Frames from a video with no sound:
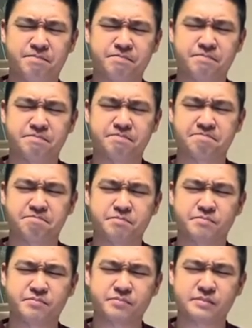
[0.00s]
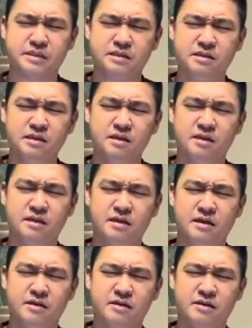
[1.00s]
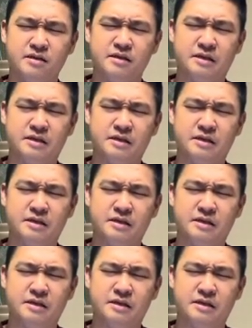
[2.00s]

No one is speaking in this clip.